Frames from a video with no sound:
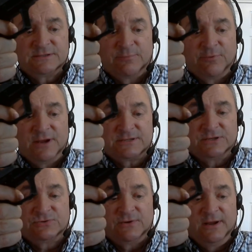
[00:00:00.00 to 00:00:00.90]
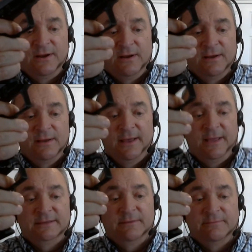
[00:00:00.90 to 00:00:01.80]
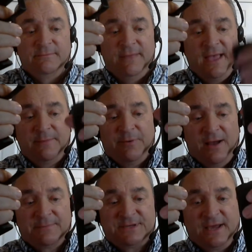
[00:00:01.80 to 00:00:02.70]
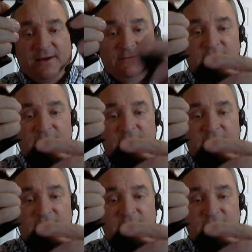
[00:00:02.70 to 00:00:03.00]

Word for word: to press the trigger and the mag pops out.